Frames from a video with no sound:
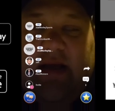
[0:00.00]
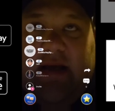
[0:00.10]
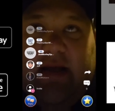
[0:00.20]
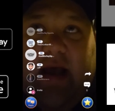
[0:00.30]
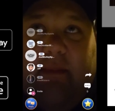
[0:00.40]

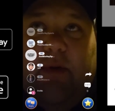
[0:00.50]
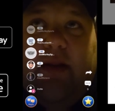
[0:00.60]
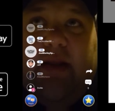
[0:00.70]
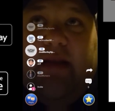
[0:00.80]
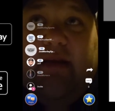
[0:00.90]
Yeah, I'm the one
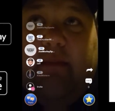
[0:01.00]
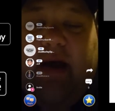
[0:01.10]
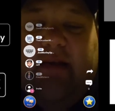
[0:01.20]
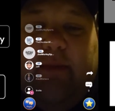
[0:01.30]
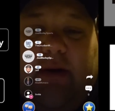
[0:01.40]
that said
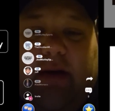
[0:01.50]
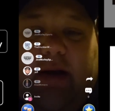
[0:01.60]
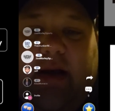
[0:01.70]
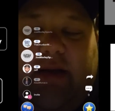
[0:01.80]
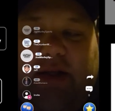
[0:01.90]

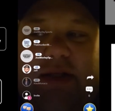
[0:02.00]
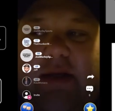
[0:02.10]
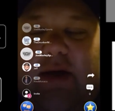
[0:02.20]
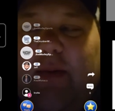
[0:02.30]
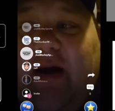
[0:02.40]
basketball, just to
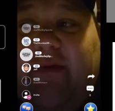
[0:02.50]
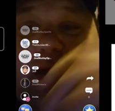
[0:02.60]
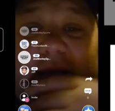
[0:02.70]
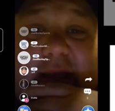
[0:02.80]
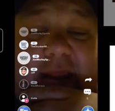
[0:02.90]
go off.
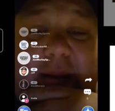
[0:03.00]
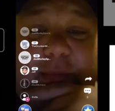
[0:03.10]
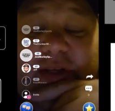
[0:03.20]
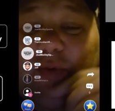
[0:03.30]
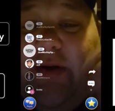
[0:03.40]
And I'm
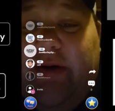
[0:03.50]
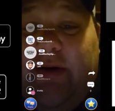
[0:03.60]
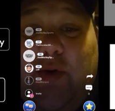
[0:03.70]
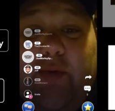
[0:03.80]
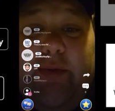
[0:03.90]
just wondering
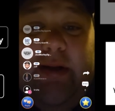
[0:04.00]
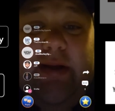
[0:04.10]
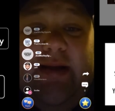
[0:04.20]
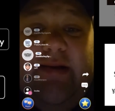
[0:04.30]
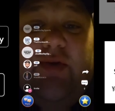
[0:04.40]
who
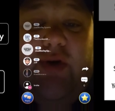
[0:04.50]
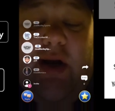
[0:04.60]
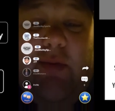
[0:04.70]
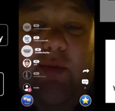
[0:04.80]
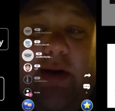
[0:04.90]
really is the
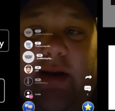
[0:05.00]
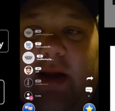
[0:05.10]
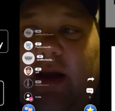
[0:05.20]
drunken one.